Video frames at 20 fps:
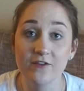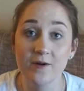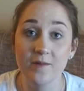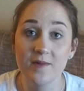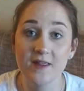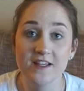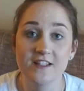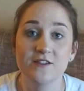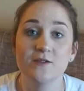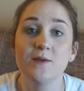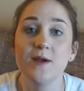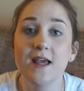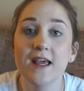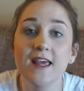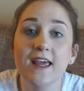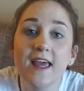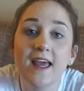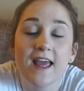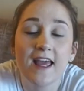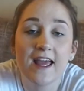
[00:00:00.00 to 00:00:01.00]
from this
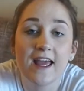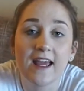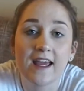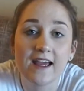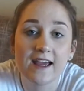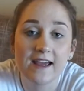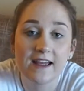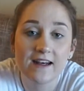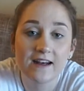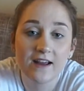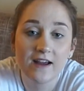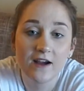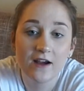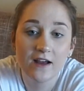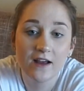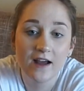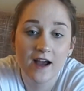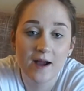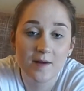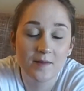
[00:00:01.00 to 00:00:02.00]
week, and
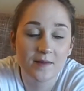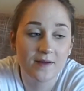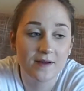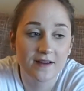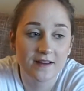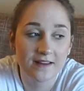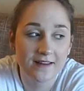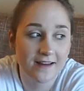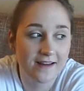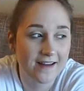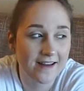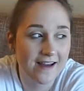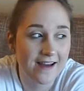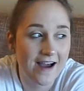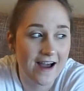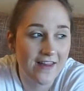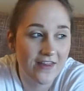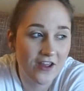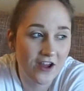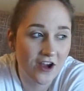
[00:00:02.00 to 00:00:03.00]
I'm
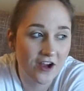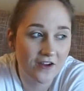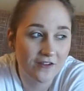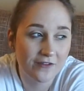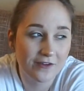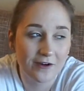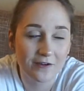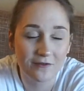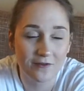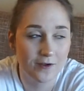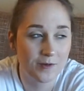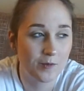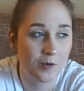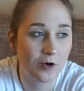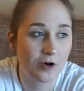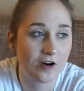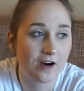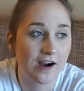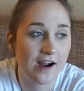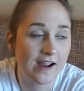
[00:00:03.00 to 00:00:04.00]
on the hunt for a few
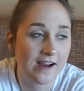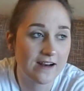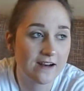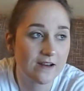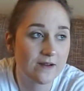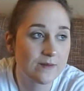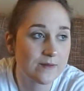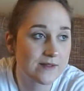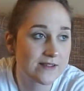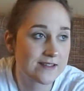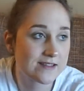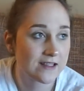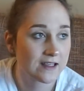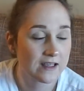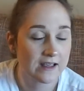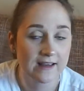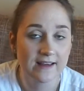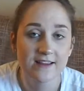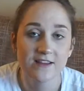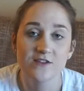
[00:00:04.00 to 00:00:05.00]
more items.
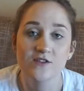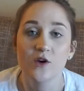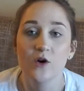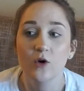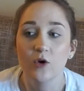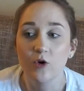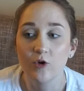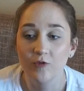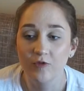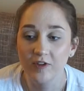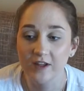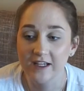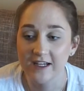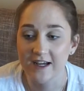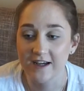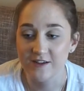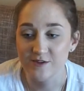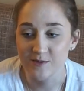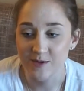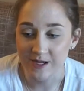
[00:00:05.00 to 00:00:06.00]
So hopefully
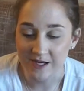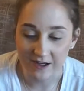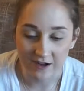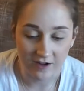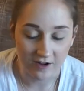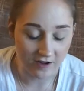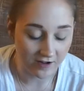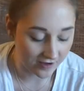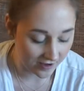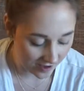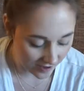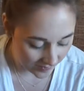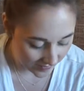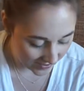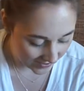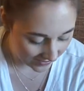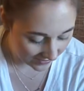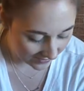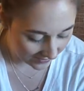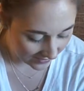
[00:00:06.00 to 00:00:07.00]
next week I'll come
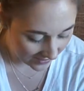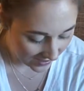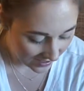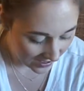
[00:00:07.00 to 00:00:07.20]
in.